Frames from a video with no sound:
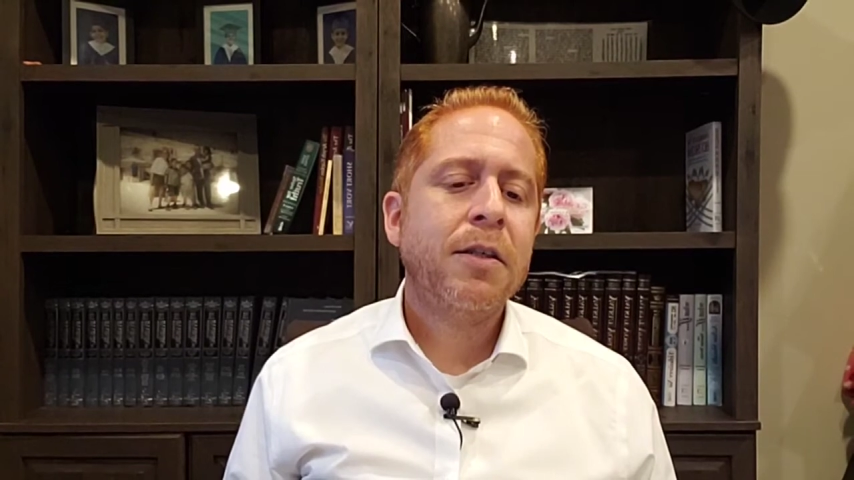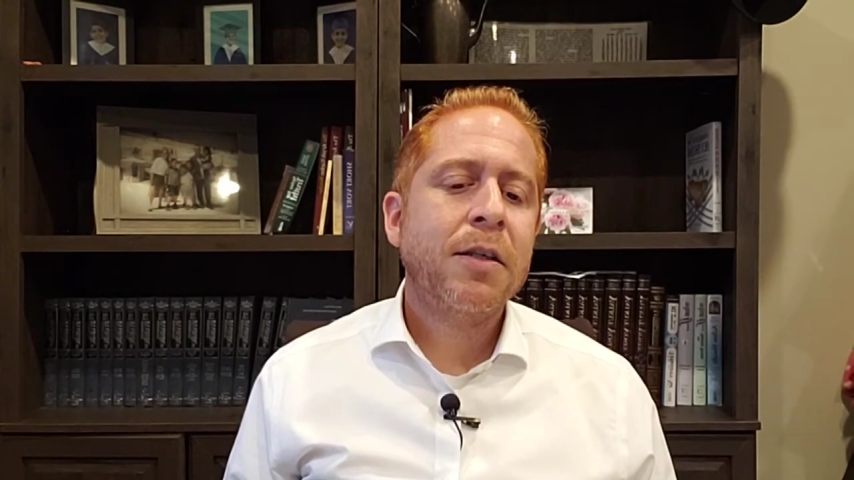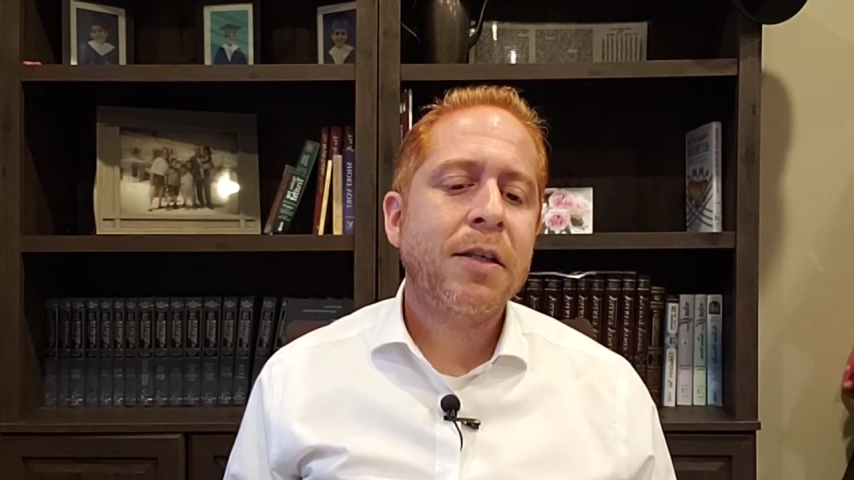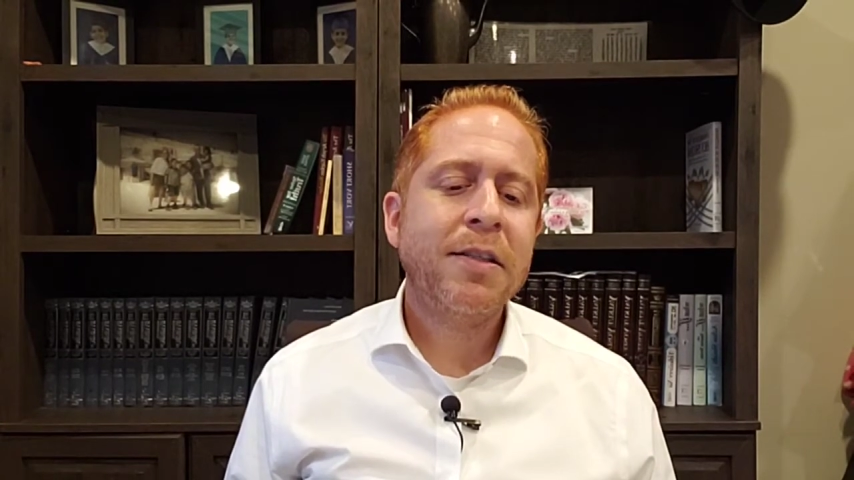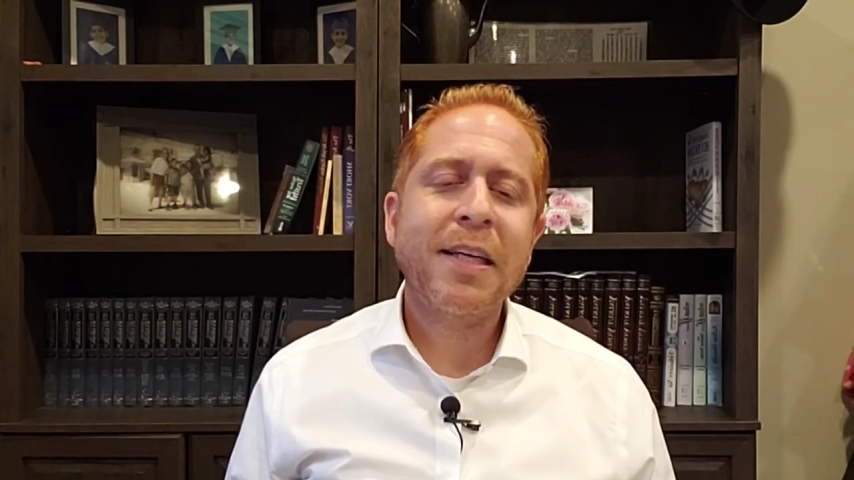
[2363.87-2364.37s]

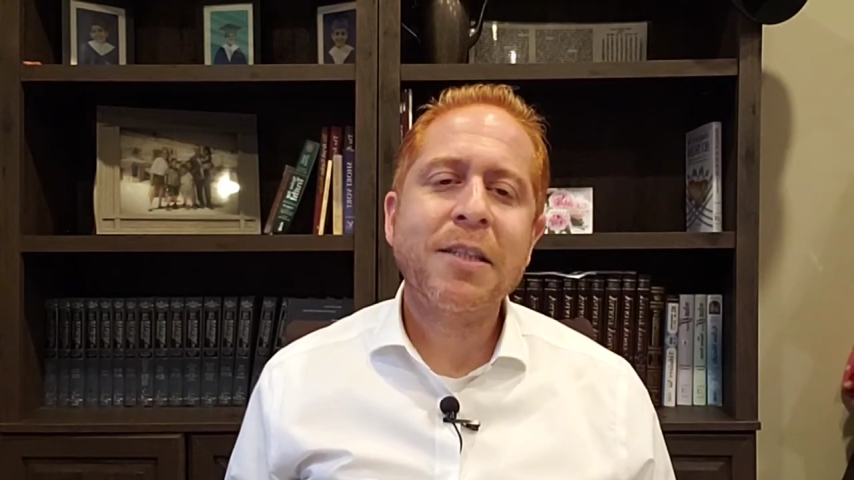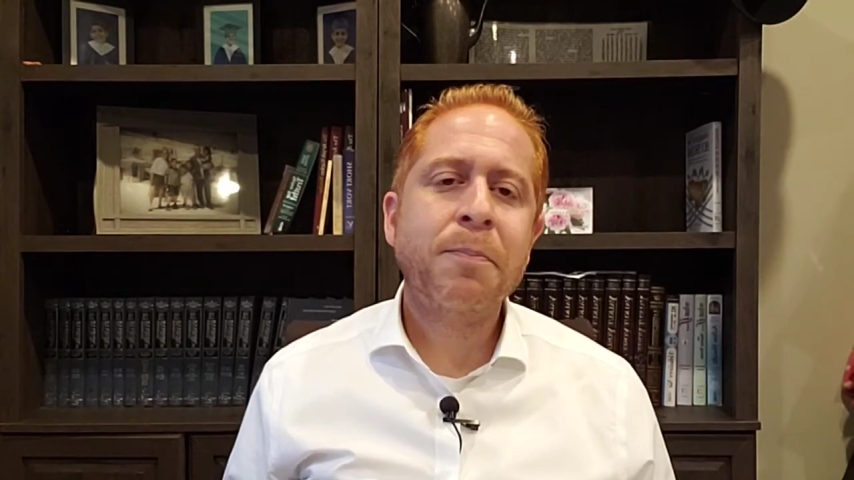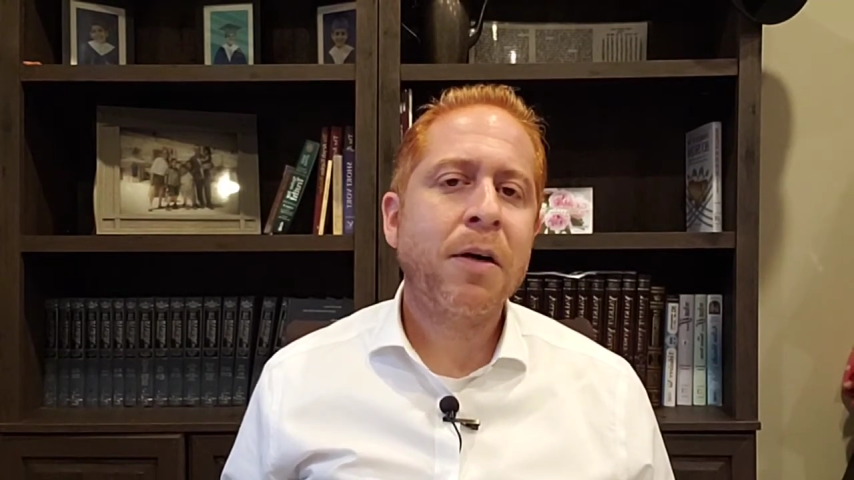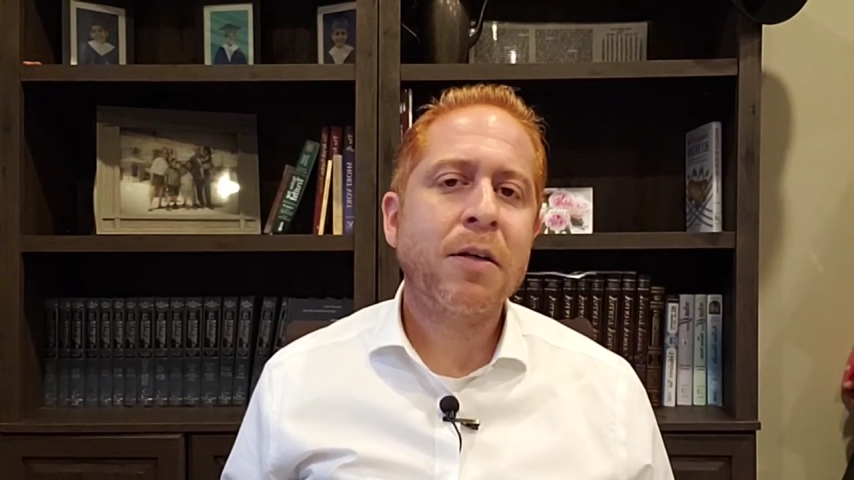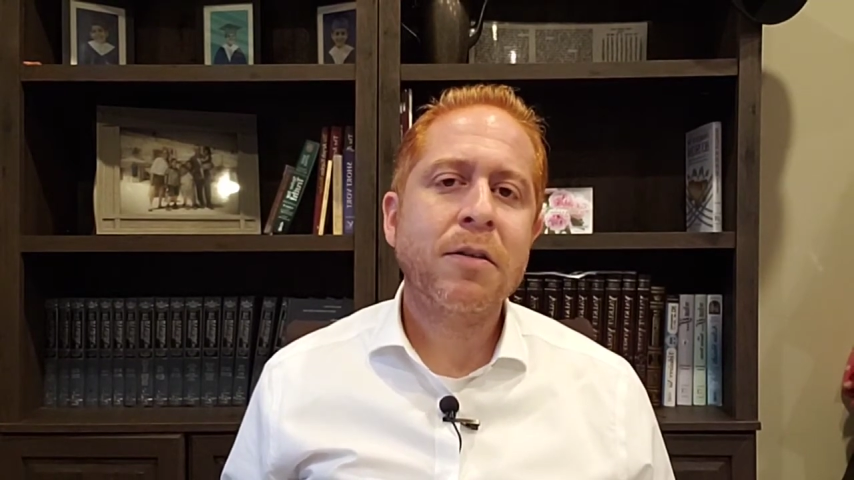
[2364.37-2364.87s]
He says,
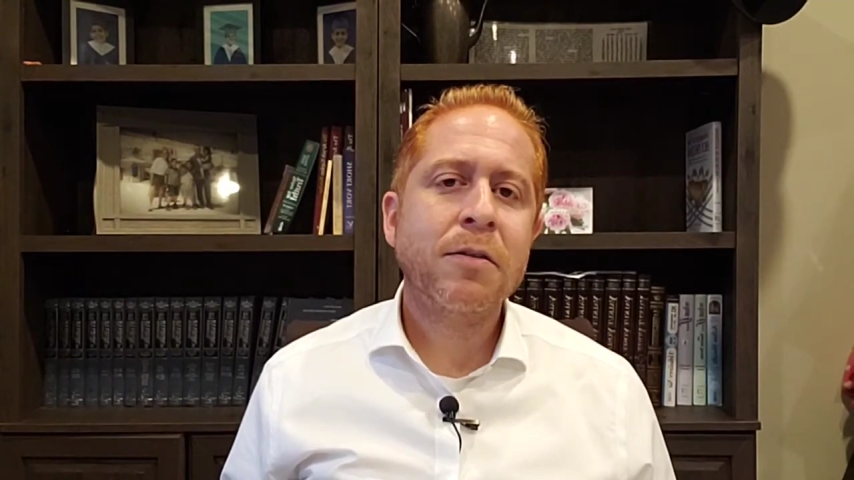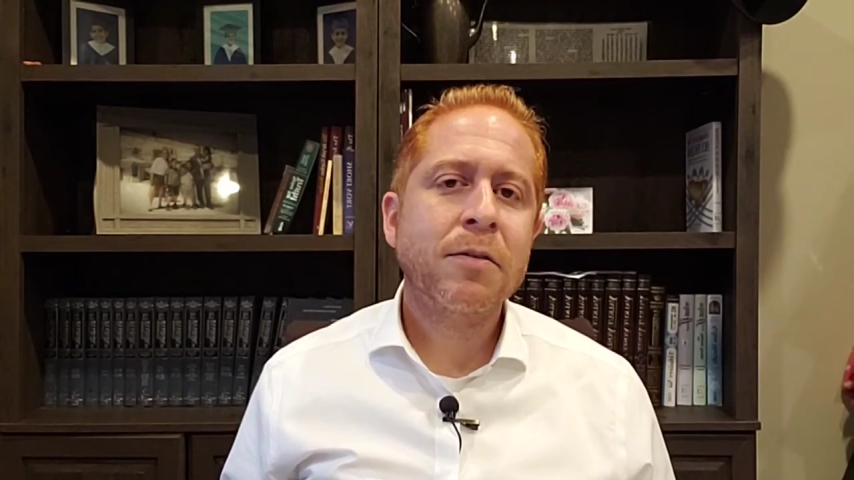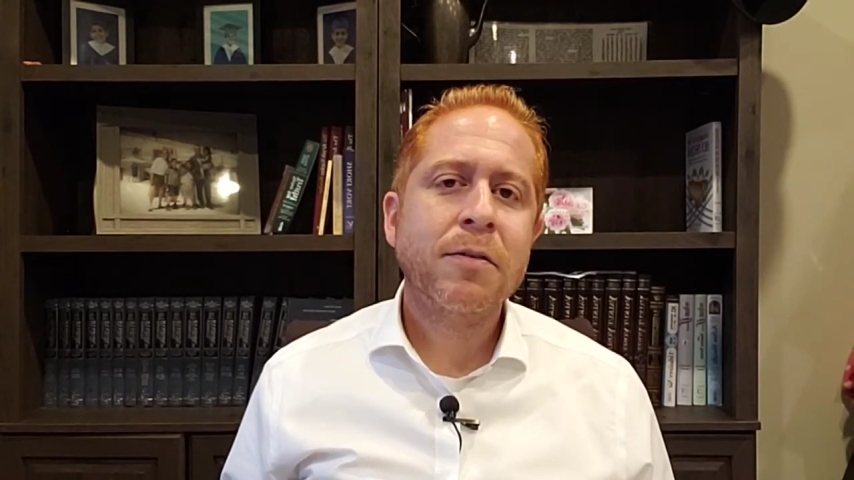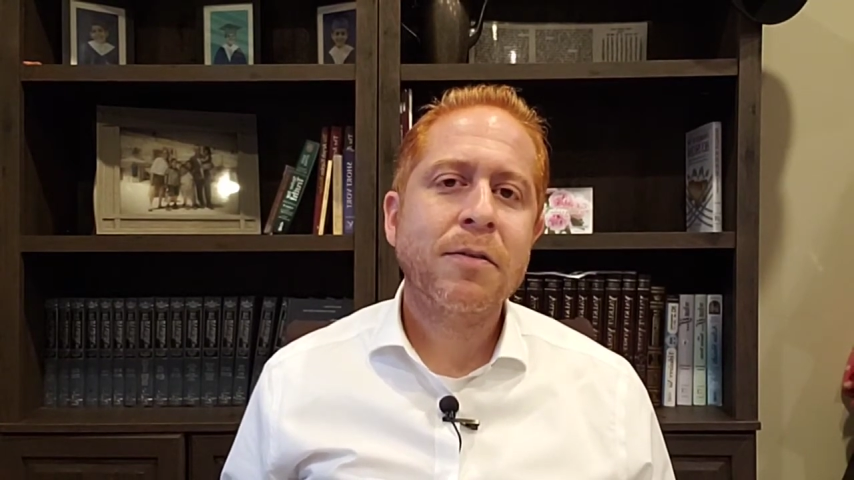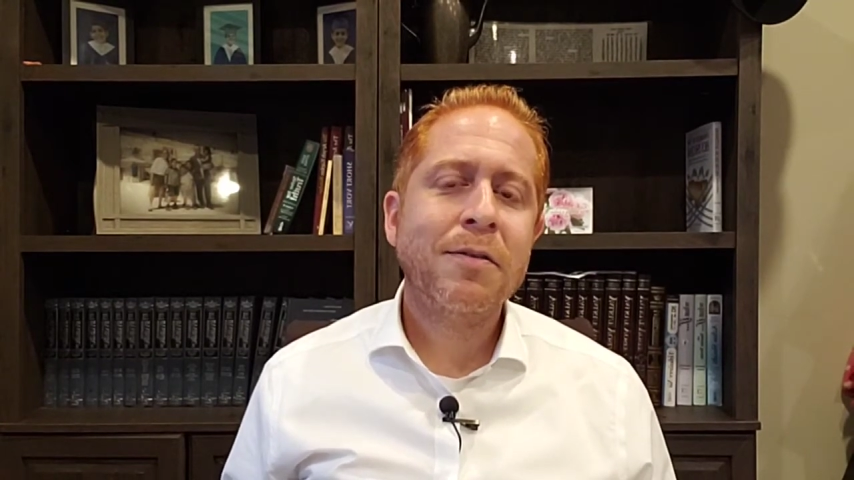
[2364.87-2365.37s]
but
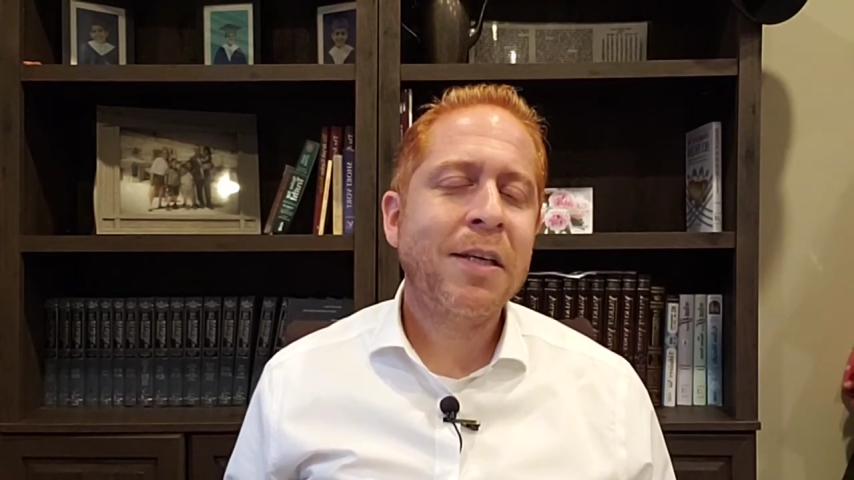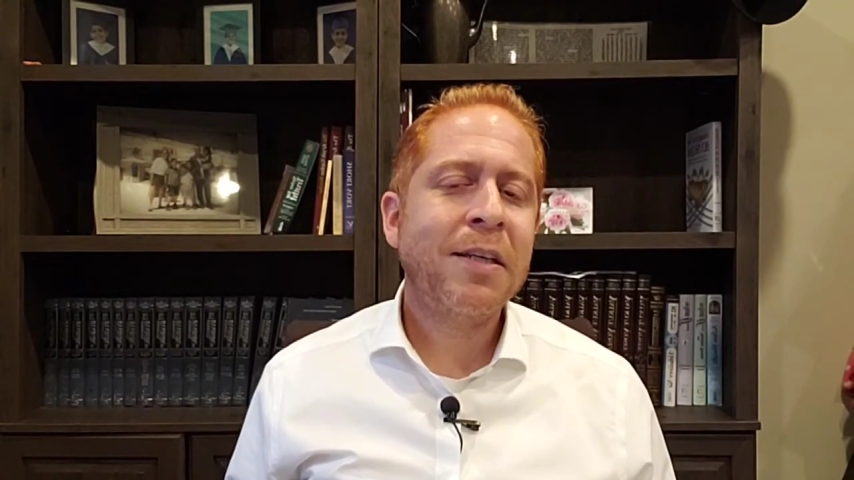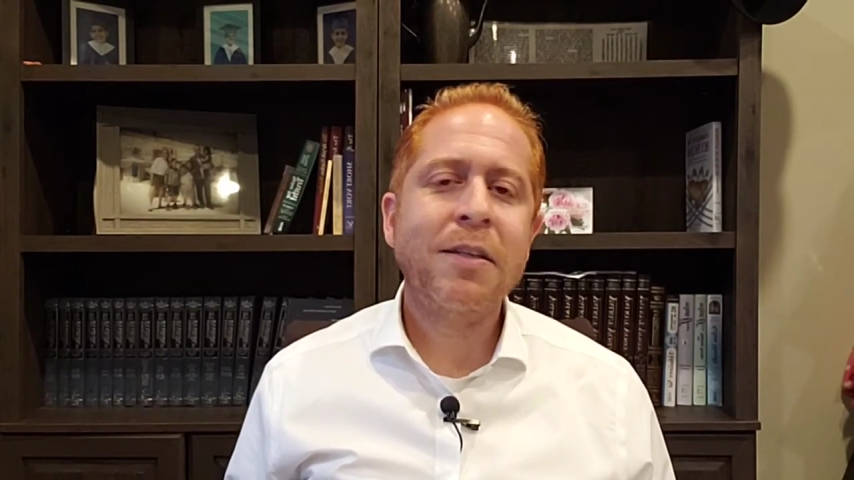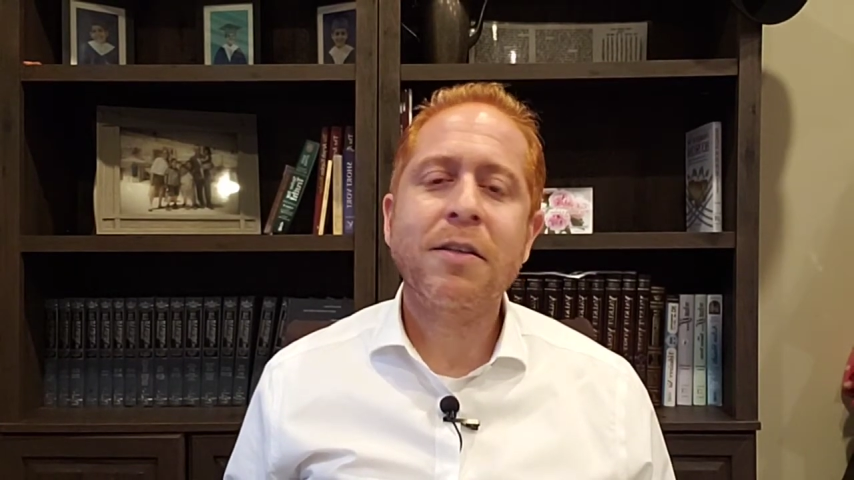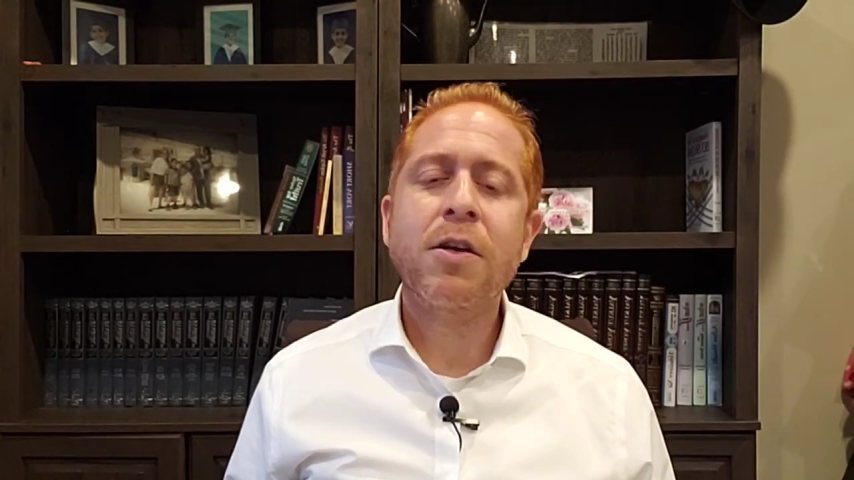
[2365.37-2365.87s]

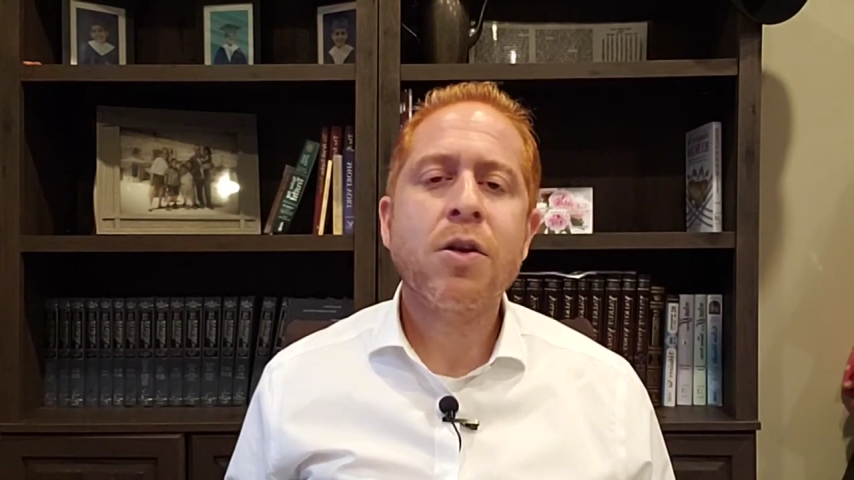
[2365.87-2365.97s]
Zaidi,